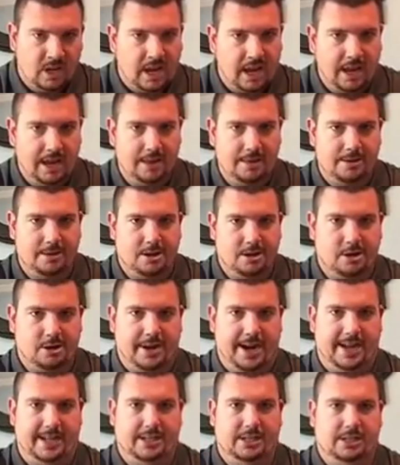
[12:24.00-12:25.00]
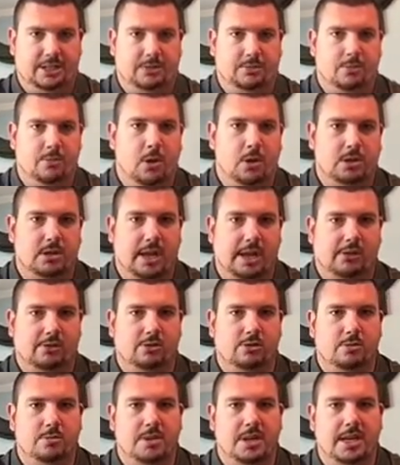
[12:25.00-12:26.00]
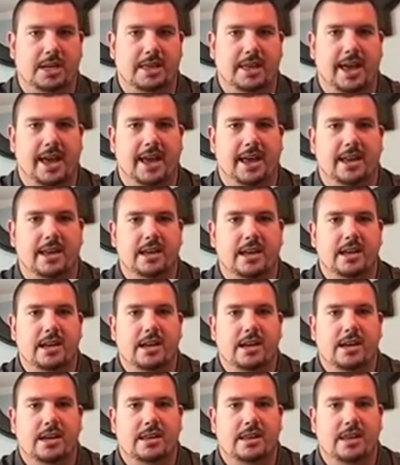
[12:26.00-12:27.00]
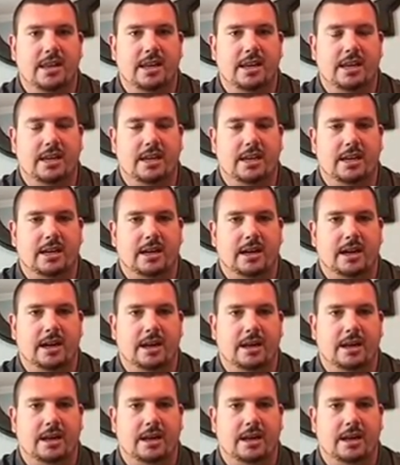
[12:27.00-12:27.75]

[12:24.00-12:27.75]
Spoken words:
And your answers most likely would be that the